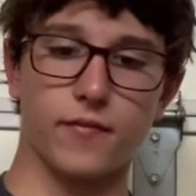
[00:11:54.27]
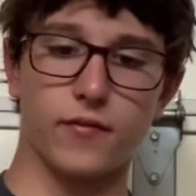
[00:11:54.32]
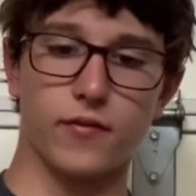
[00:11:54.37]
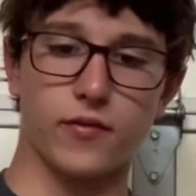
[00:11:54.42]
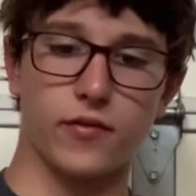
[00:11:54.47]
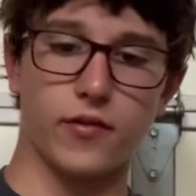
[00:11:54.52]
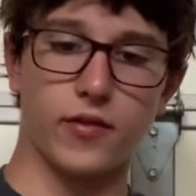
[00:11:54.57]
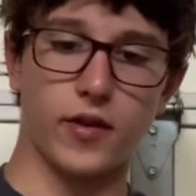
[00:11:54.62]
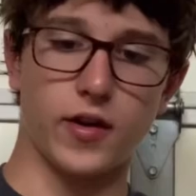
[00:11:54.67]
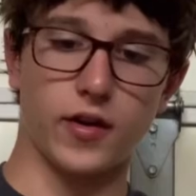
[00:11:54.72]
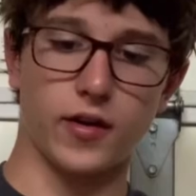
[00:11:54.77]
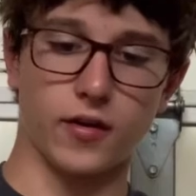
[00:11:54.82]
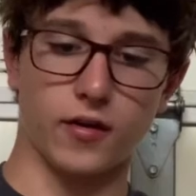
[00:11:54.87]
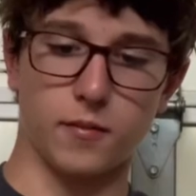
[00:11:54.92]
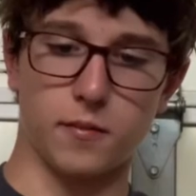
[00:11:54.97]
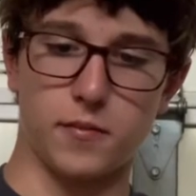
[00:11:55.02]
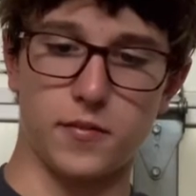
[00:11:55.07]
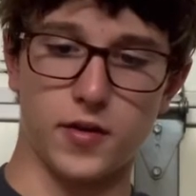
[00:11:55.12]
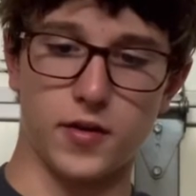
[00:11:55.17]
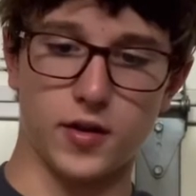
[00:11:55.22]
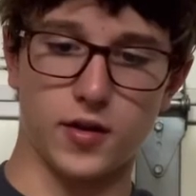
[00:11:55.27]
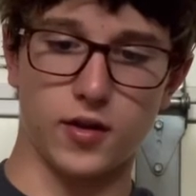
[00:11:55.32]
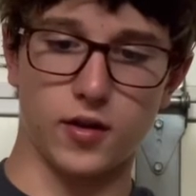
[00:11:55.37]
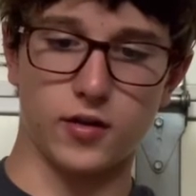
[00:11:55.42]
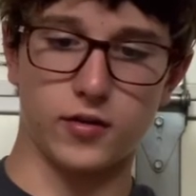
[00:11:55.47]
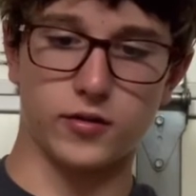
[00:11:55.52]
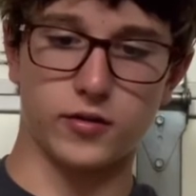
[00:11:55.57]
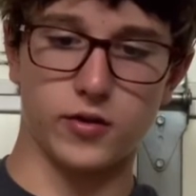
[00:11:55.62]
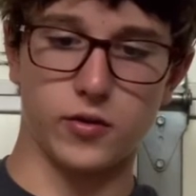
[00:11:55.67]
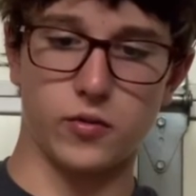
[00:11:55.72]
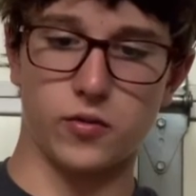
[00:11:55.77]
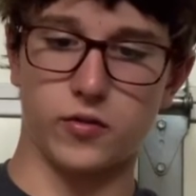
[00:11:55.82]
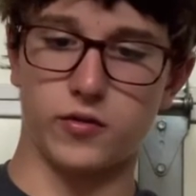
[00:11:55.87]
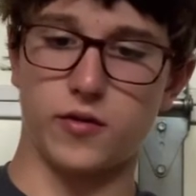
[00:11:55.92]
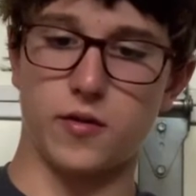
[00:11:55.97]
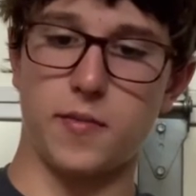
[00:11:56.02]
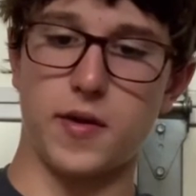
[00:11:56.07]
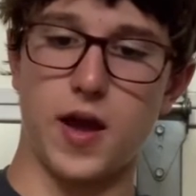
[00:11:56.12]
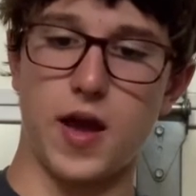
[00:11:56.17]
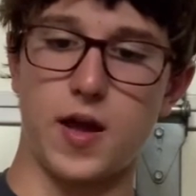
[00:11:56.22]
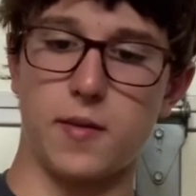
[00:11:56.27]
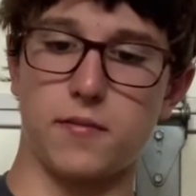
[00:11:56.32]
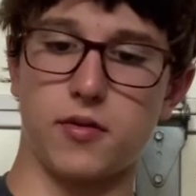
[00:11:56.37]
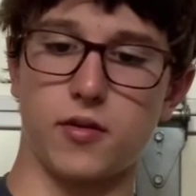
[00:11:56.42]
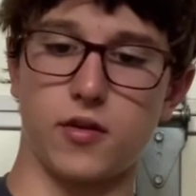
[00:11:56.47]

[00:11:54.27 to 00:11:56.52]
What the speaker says: thing because it was a bad